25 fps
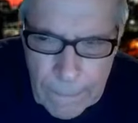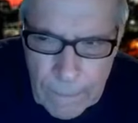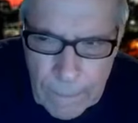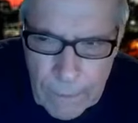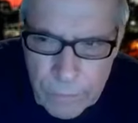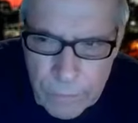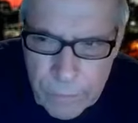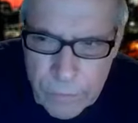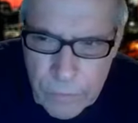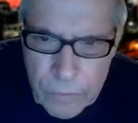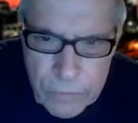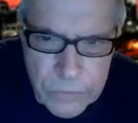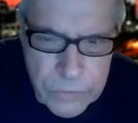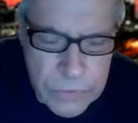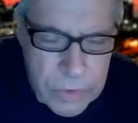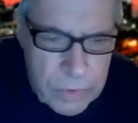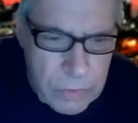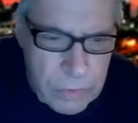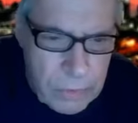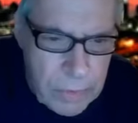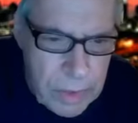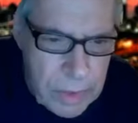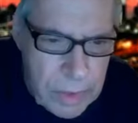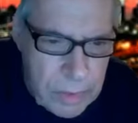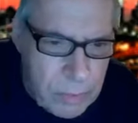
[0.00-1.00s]
The first
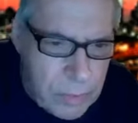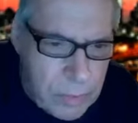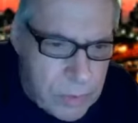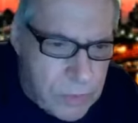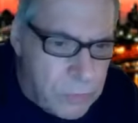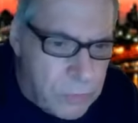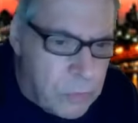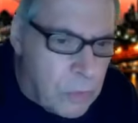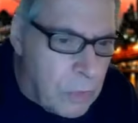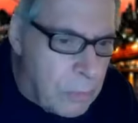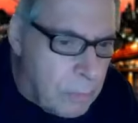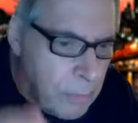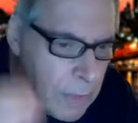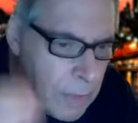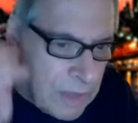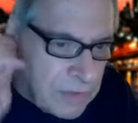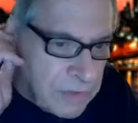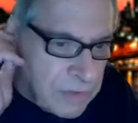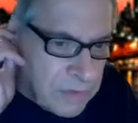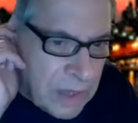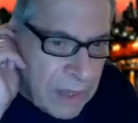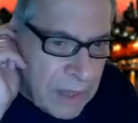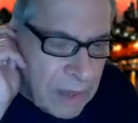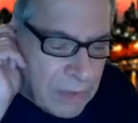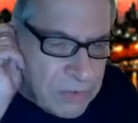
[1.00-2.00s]
degree was from
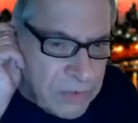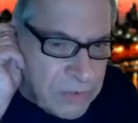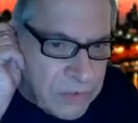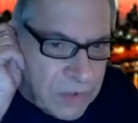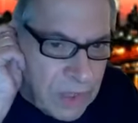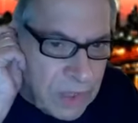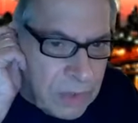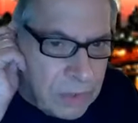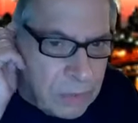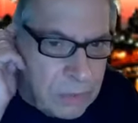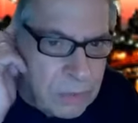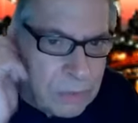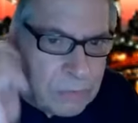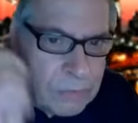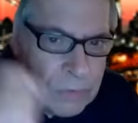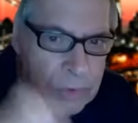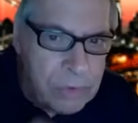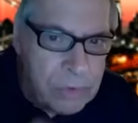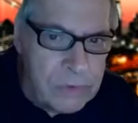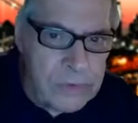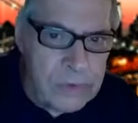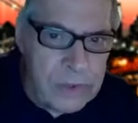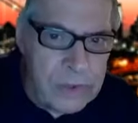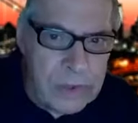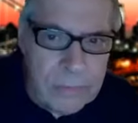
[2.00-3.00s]
Moscow State
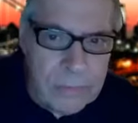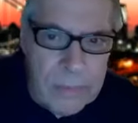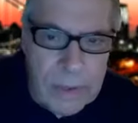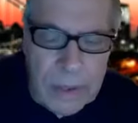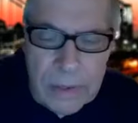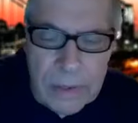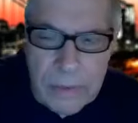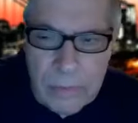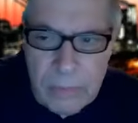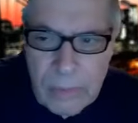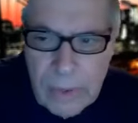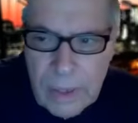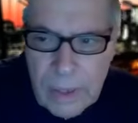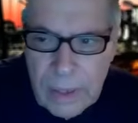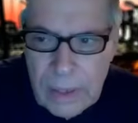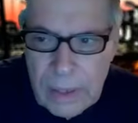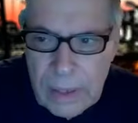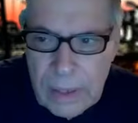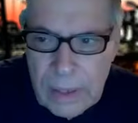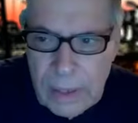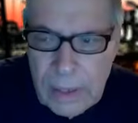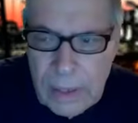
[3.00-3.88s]
University, by the way,